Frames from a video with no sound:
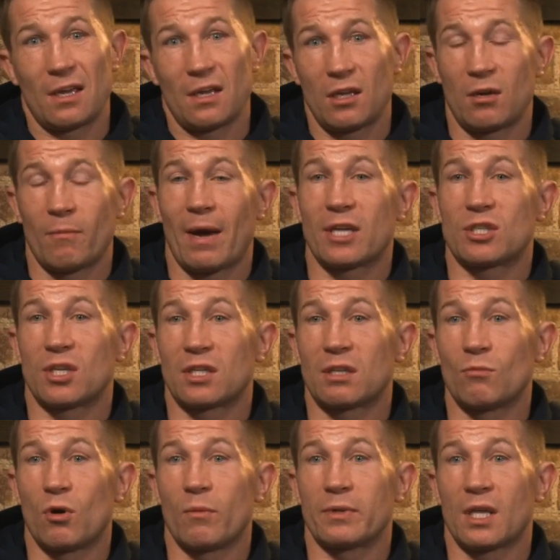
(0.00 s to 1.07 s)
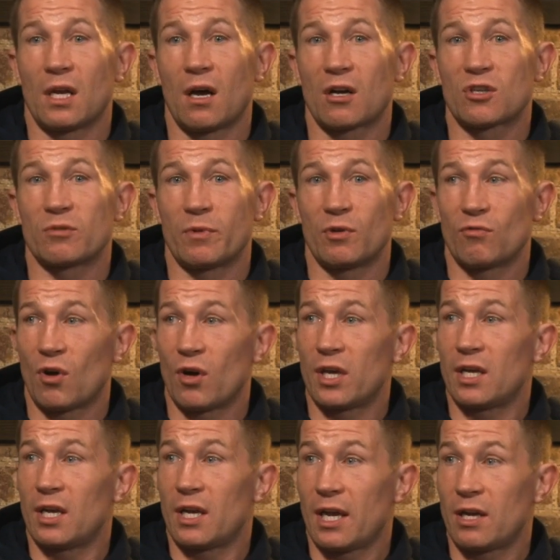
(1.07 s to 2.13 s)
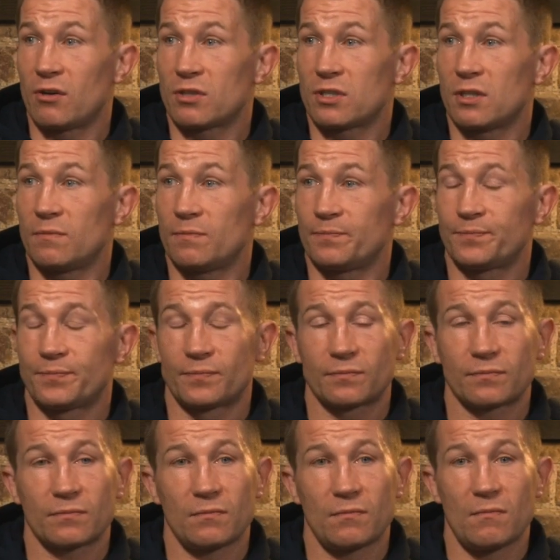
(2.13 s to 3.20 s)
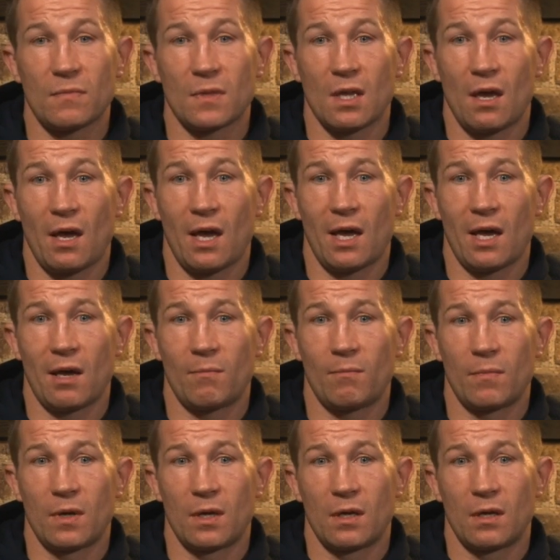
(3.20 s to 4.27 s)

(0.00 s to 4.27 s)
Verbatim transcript: You'd imagine at the moment the locks would be Ryan and Henderson. Mm. Um,